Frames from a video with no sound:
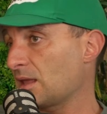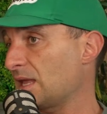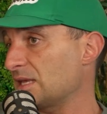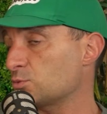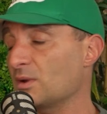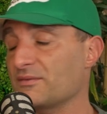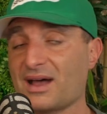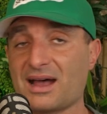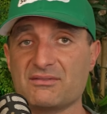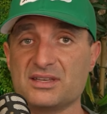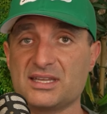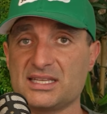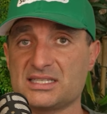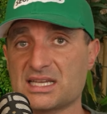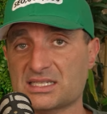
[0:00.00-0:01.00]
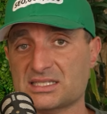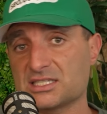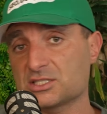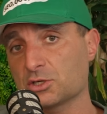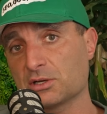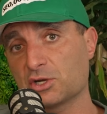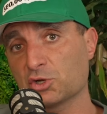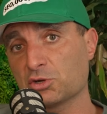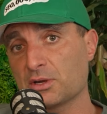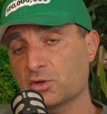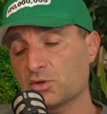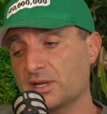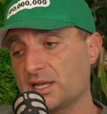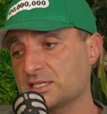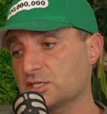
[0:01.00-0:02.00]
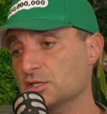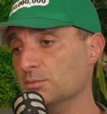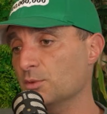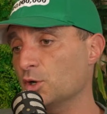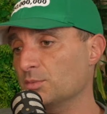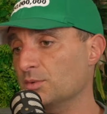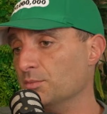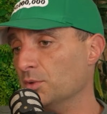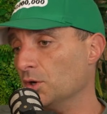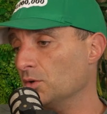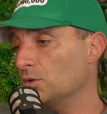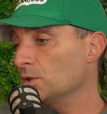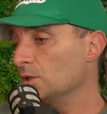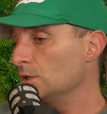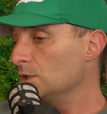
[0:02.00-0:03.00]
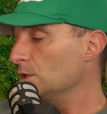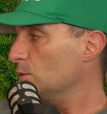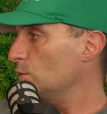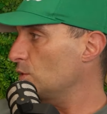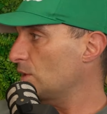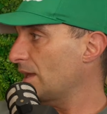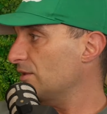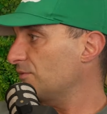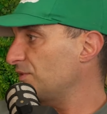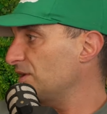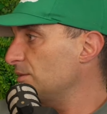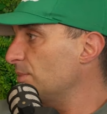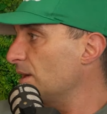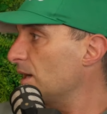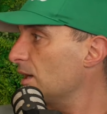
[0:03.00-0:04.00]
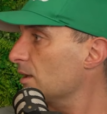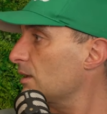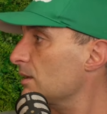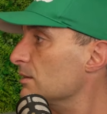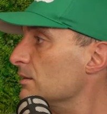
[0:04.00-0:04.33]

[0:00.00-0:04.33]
it's with R and D testing, so I don't know how good it is at the moment, but we'll get the feedback.